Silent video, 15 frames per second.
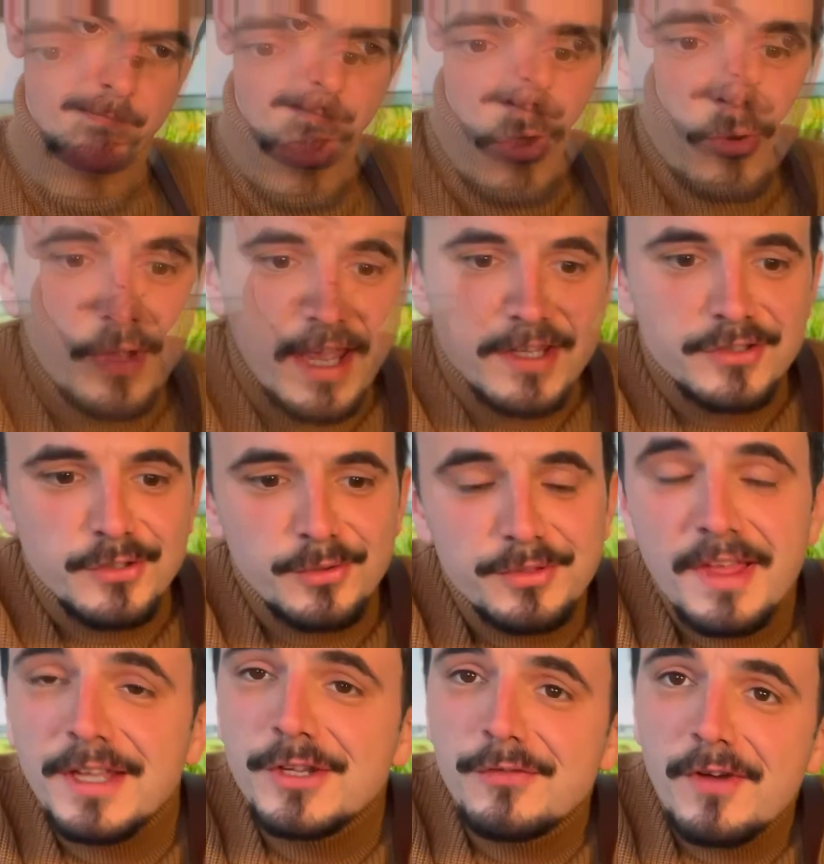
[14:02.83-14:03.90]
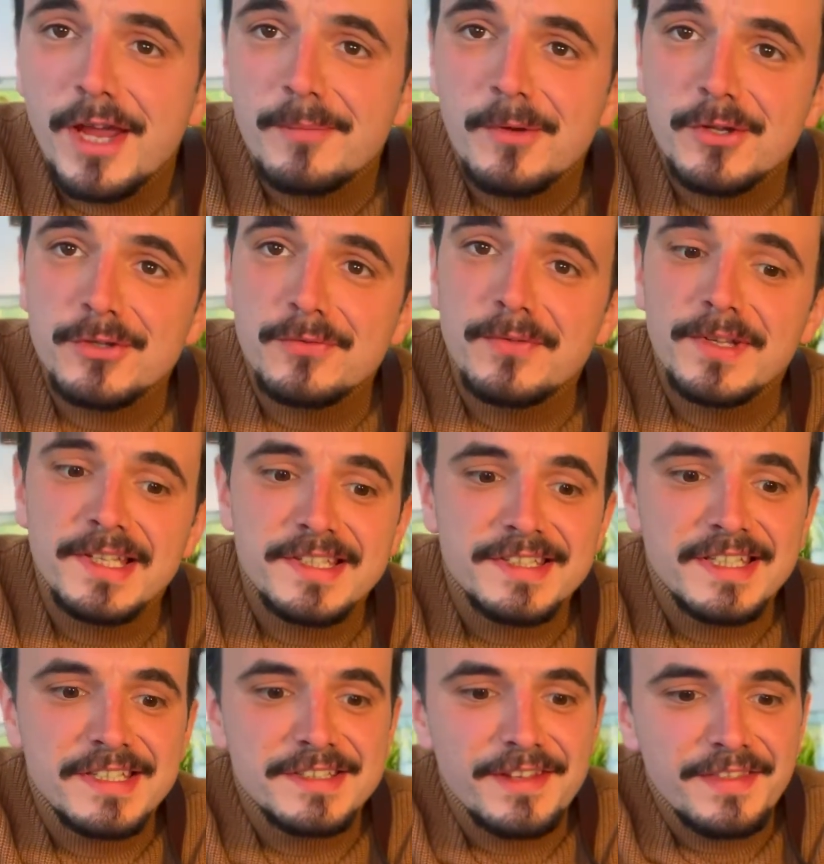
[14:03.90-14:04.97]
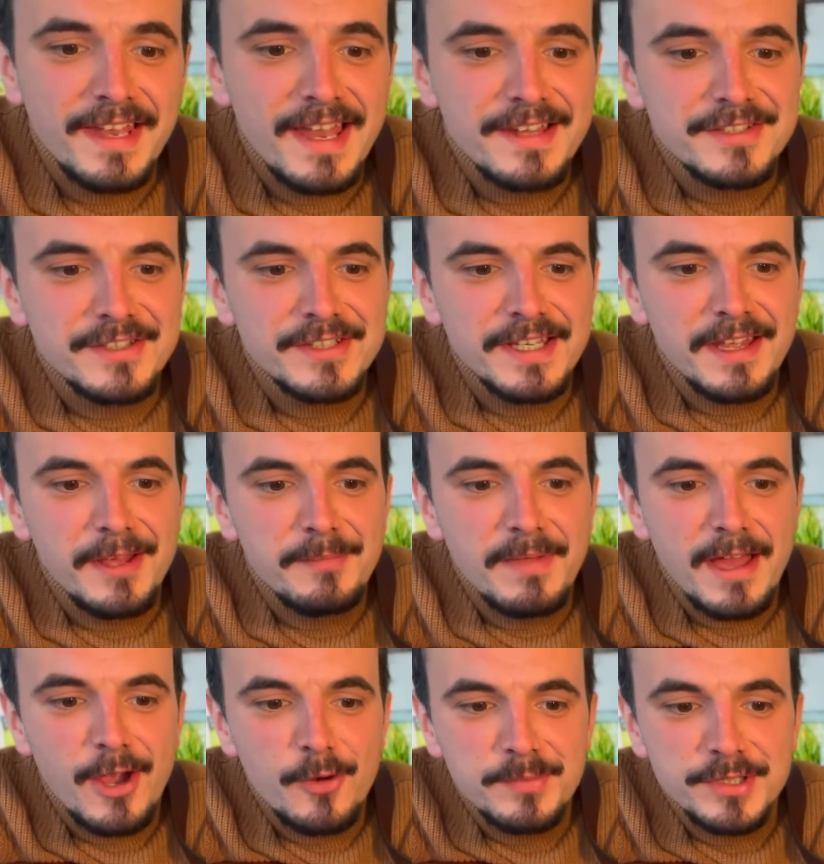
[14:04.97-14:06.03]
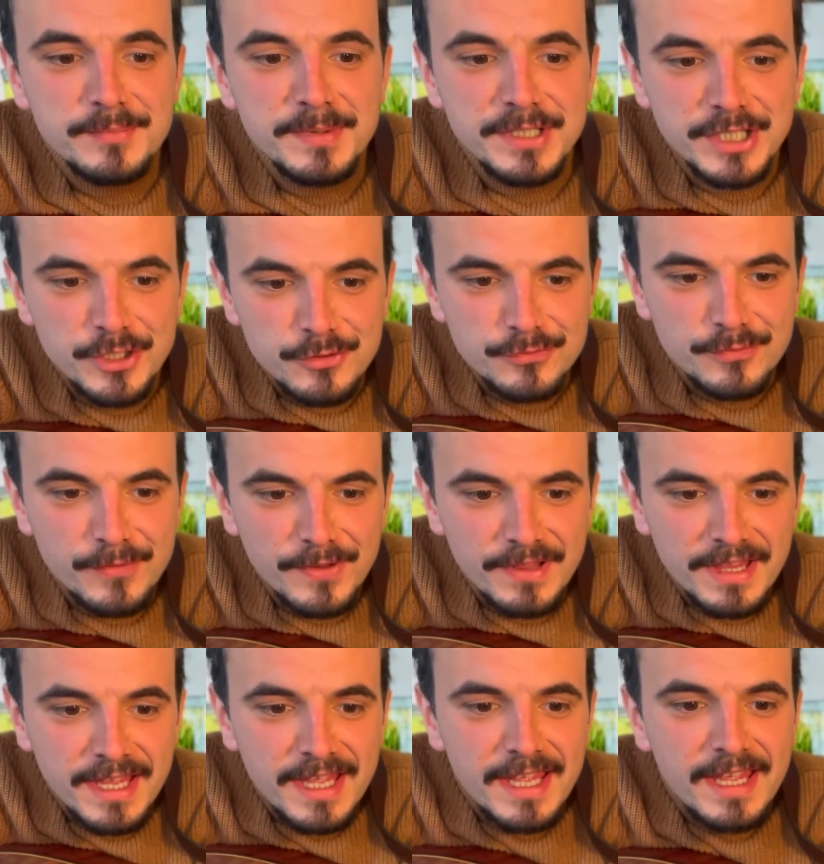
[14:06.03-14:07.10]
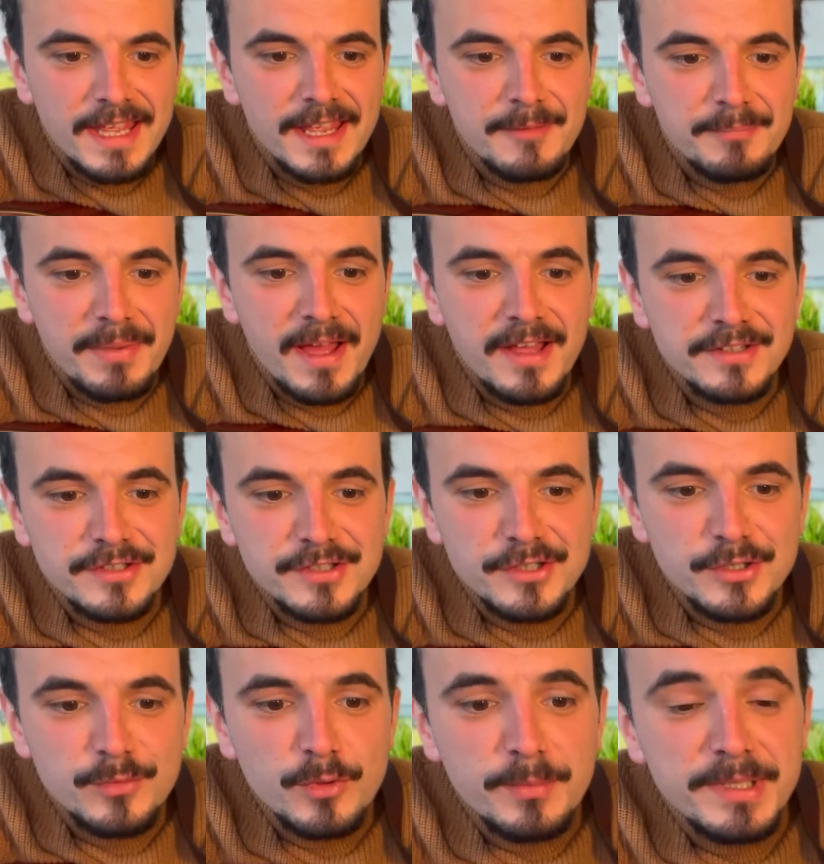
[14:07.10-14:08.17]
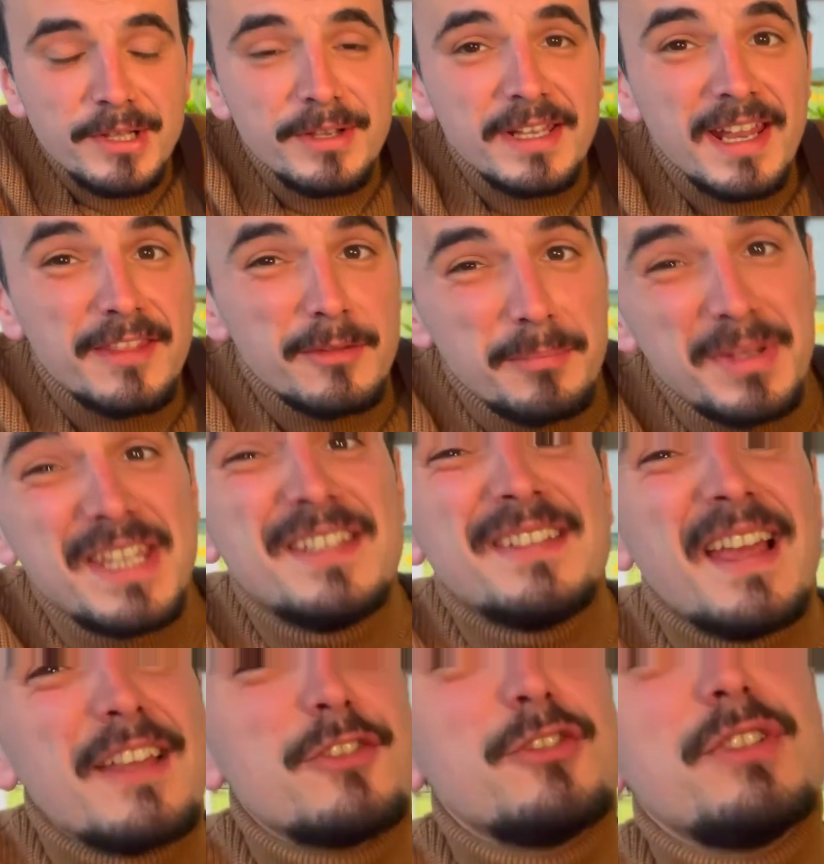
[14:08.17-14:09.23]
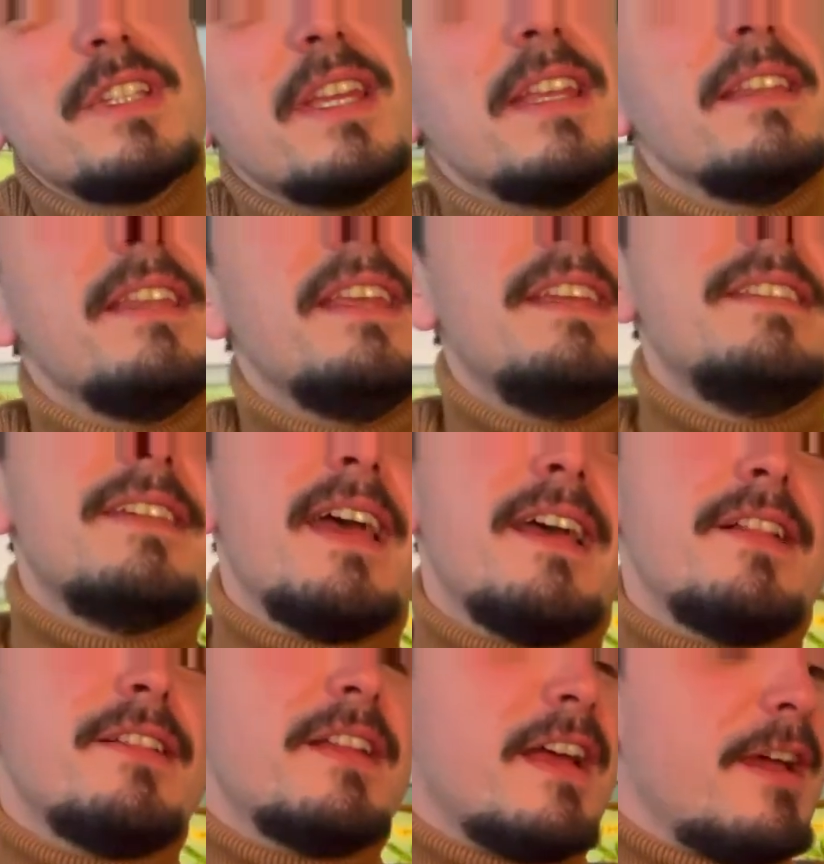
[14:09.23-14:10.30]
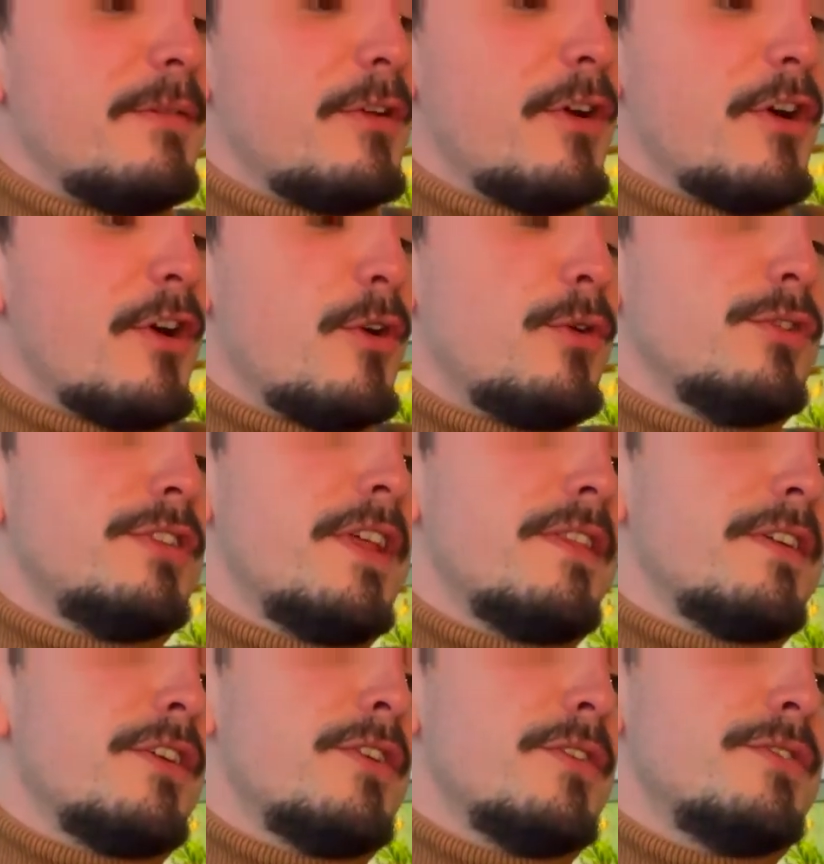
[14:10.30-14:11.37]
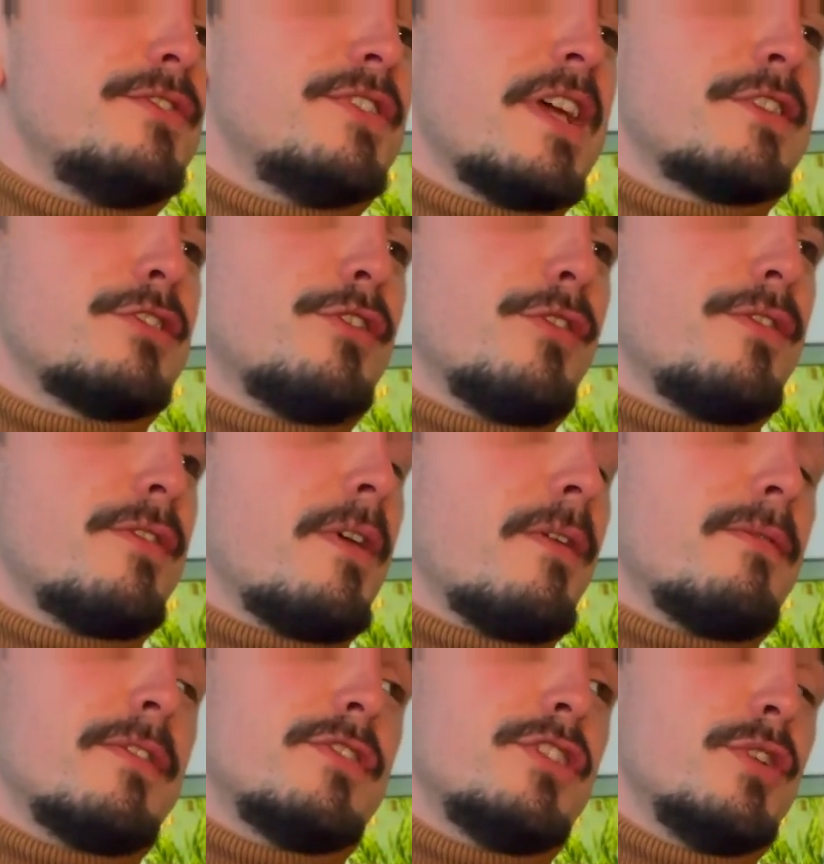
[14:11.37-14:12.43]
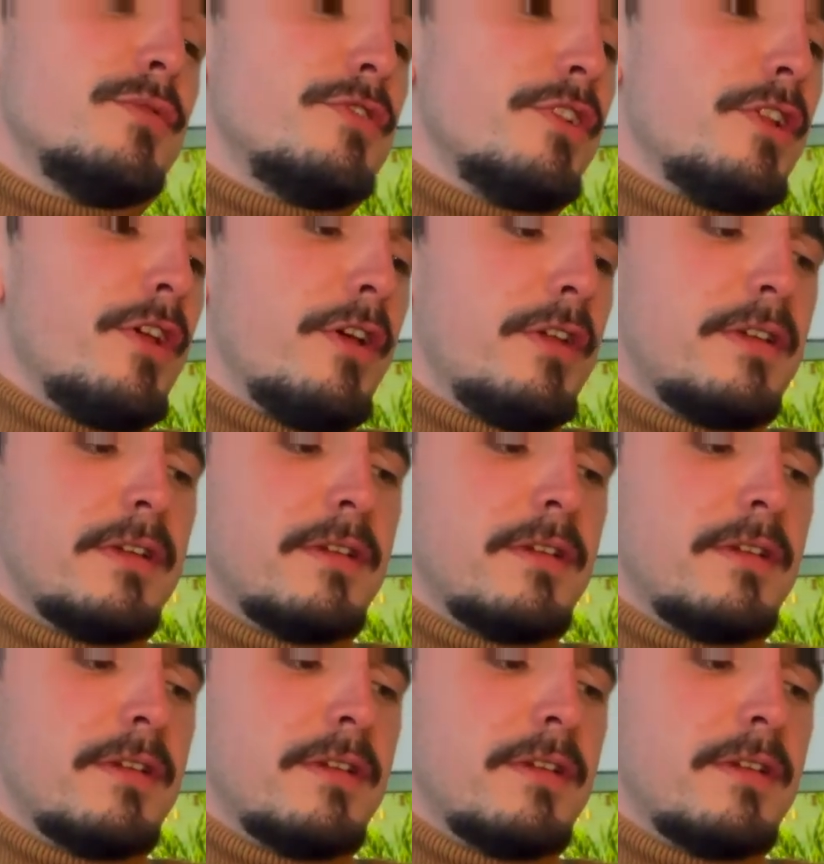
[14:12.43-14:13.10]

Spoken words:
Okay, so thank you very much for listening to the lesson. I hope it's been useful. In part 2, we'll be looking at the B section in detail. We've got a whole another good section of the tune to learn.